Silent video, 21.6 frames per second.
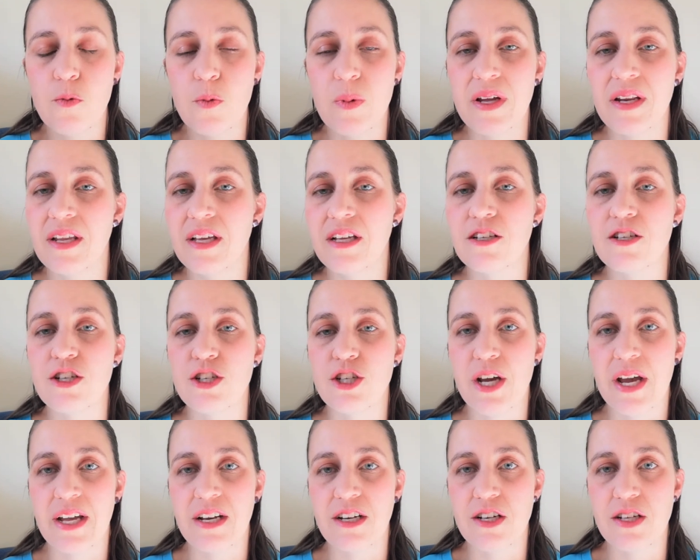We need to
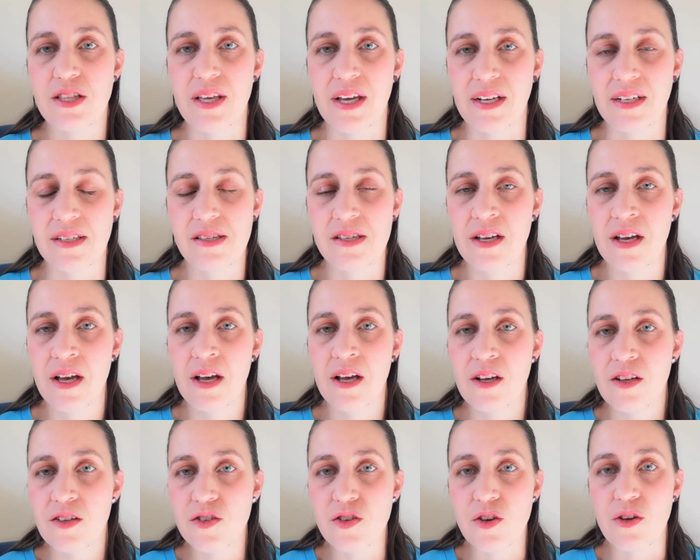change things
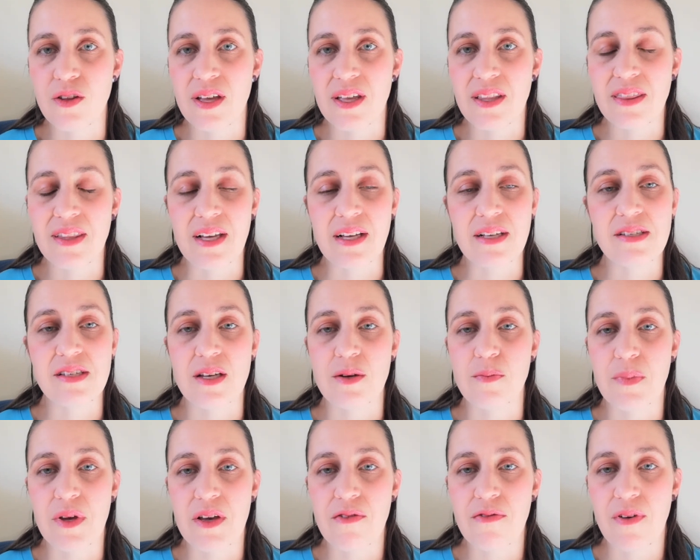so that things
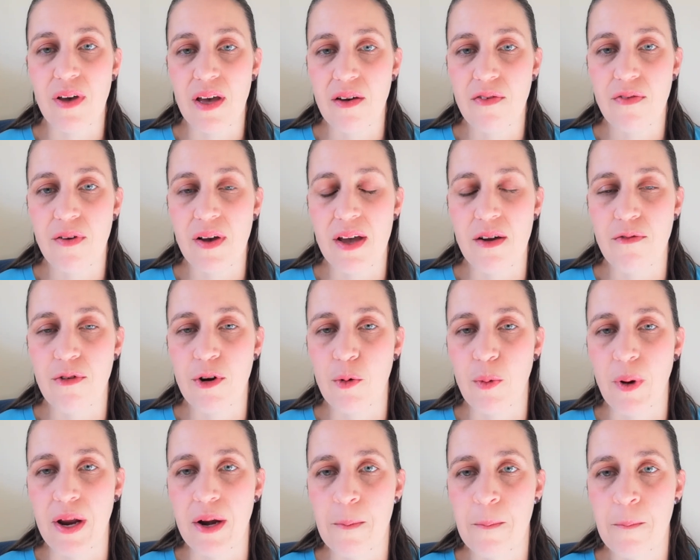can be fair for
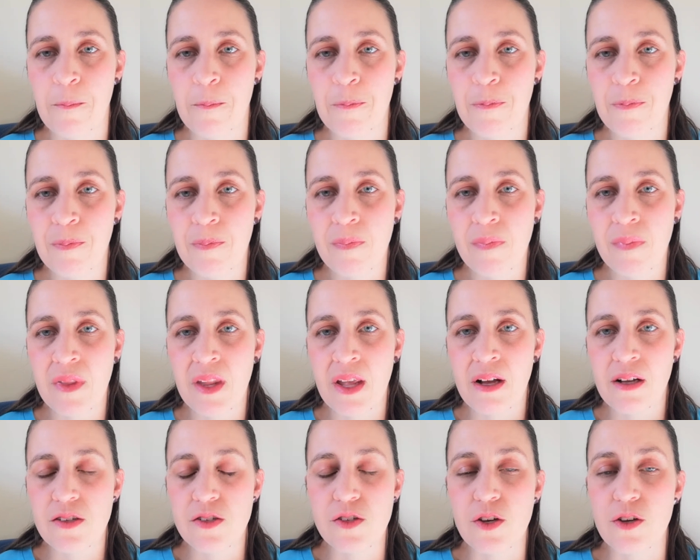everyone.
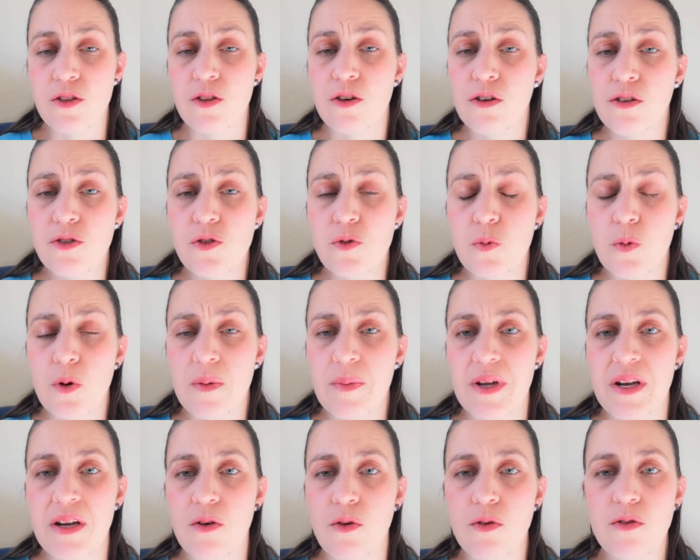So those
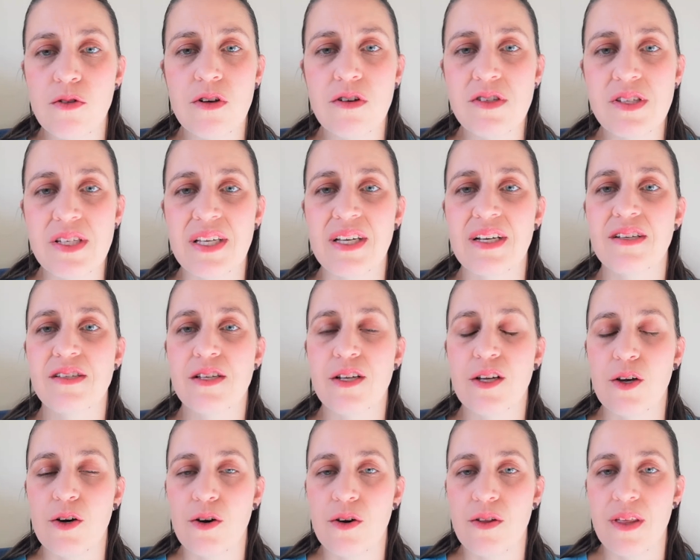women, all those years
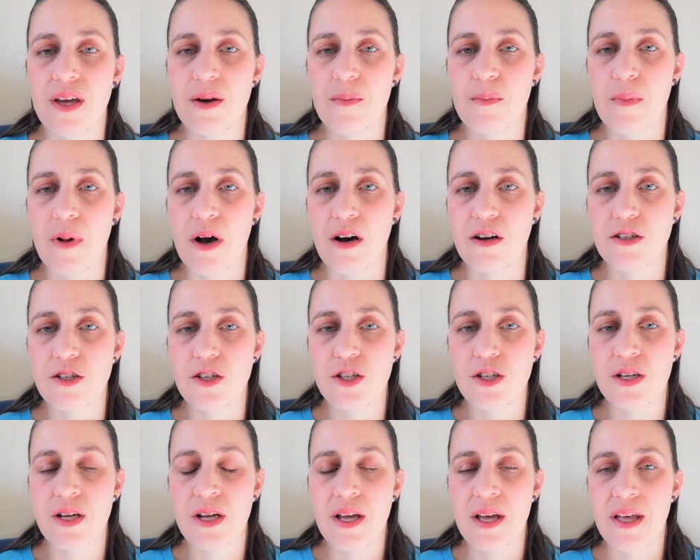ago that
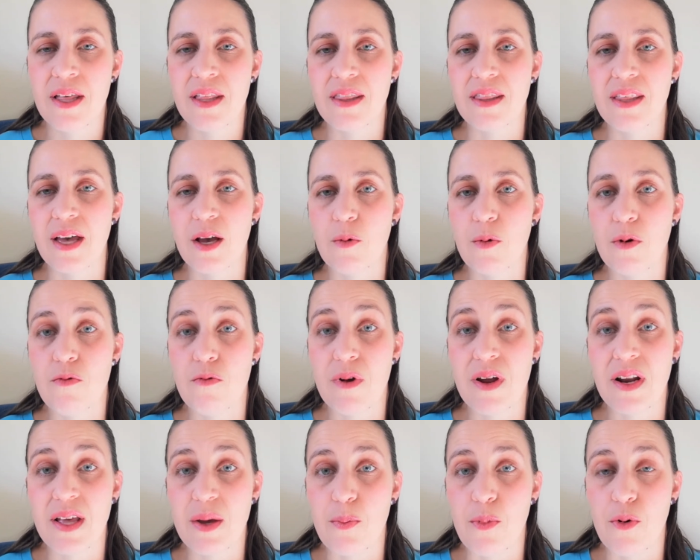marched, they were
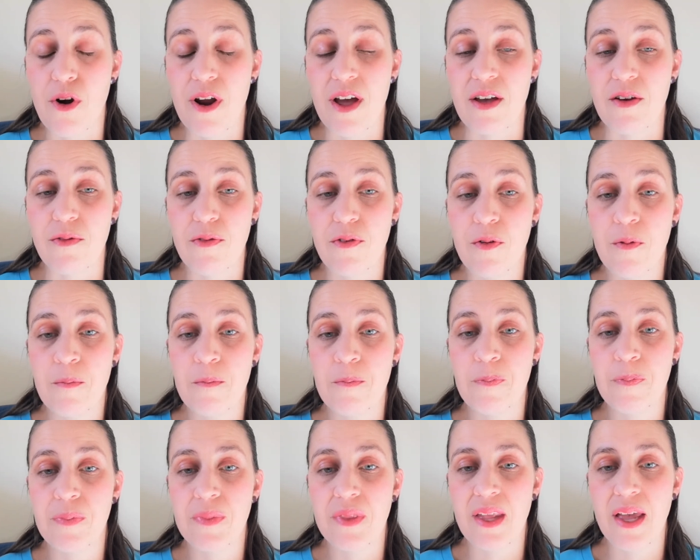really brave.
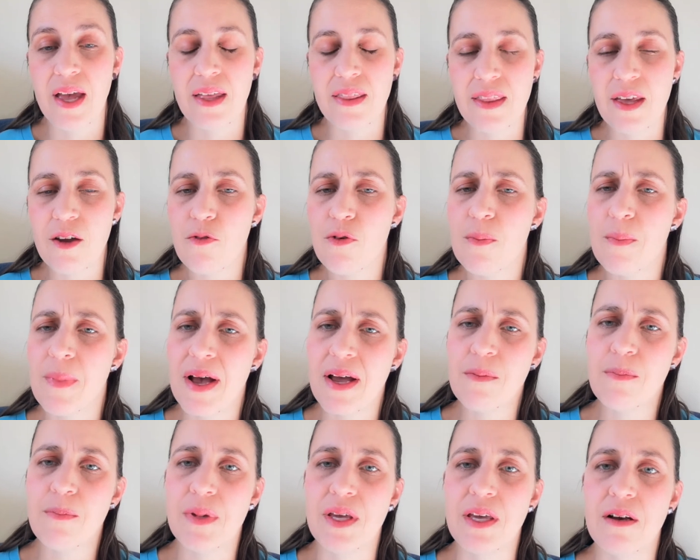And they
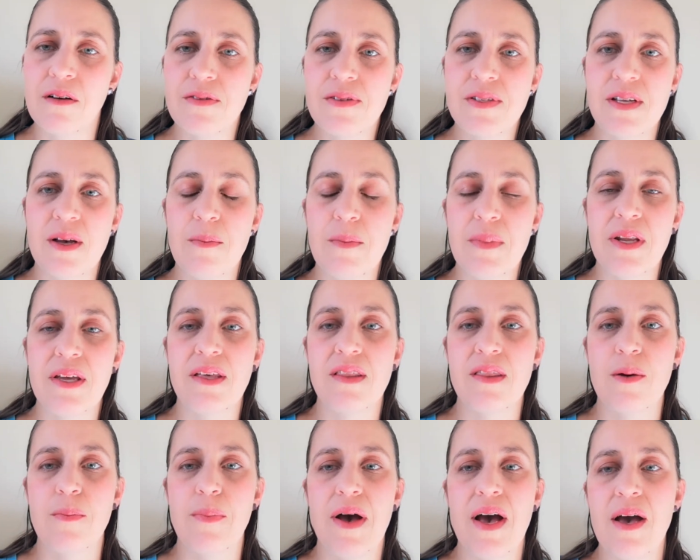remind me of somebody in
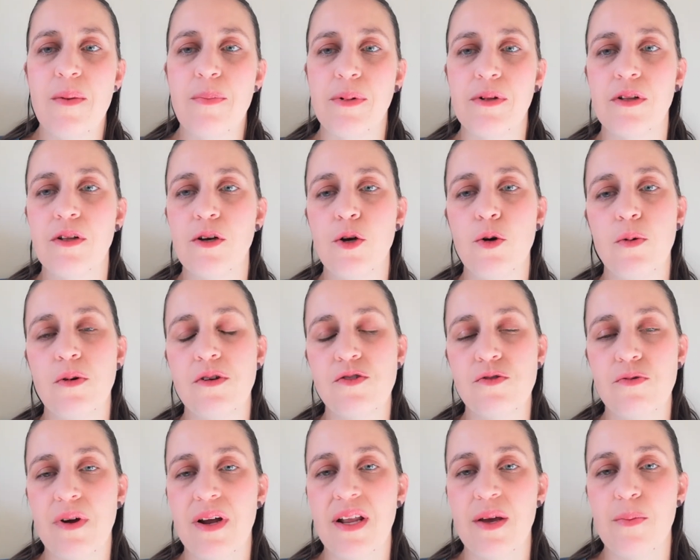the Bible who
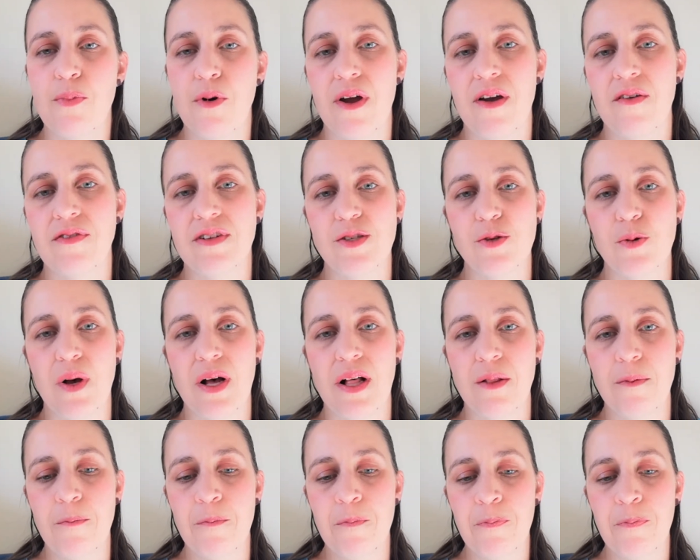was really brave as well.